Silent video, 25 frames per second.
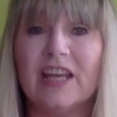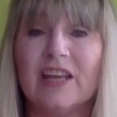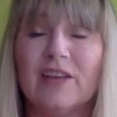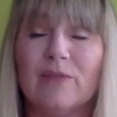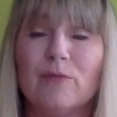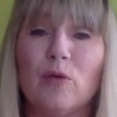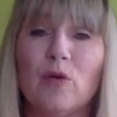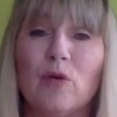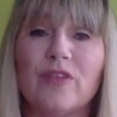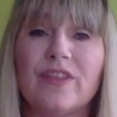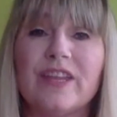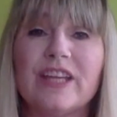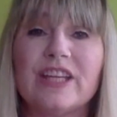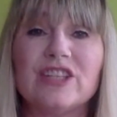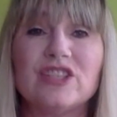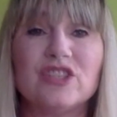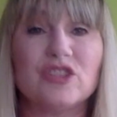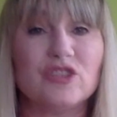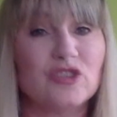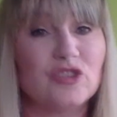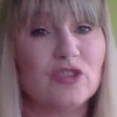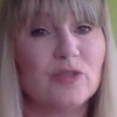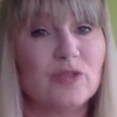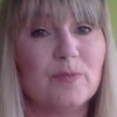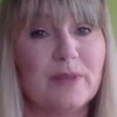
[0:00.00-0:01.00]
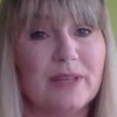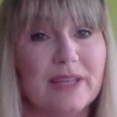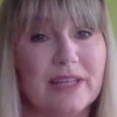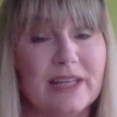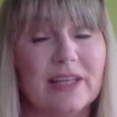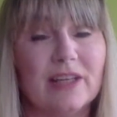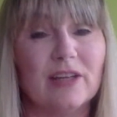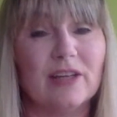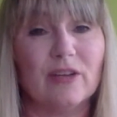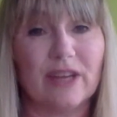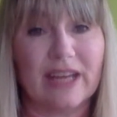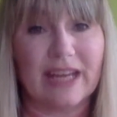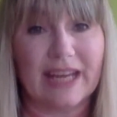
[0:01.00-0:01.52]
what things you should be
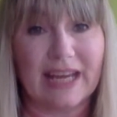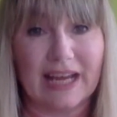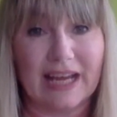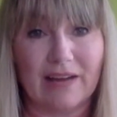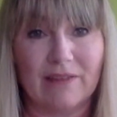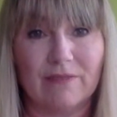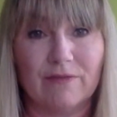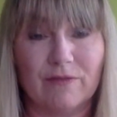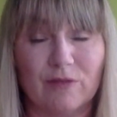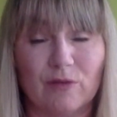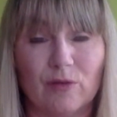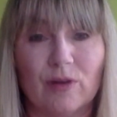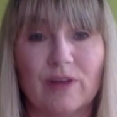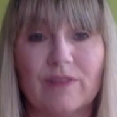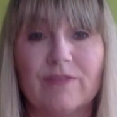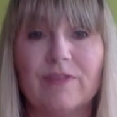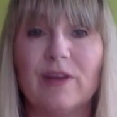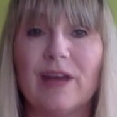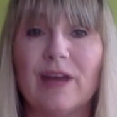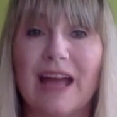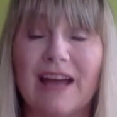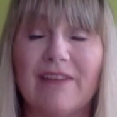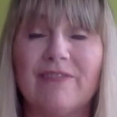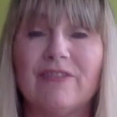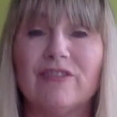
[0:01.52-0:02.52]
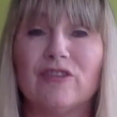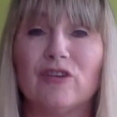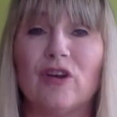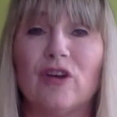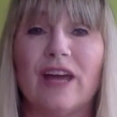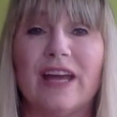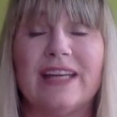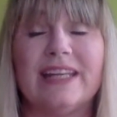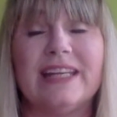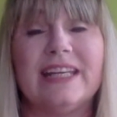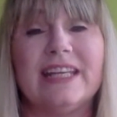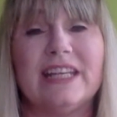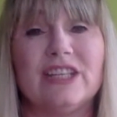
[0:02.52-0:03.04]
looking out for if you have got
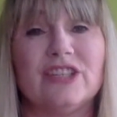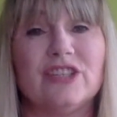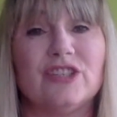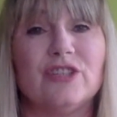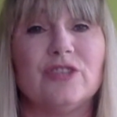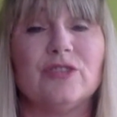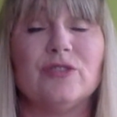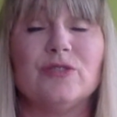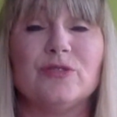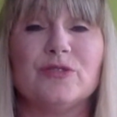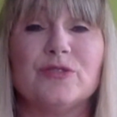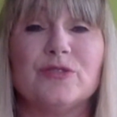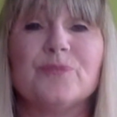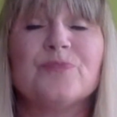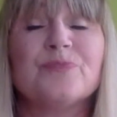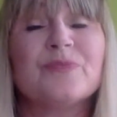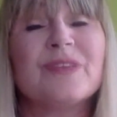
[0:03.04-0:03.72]
any issues.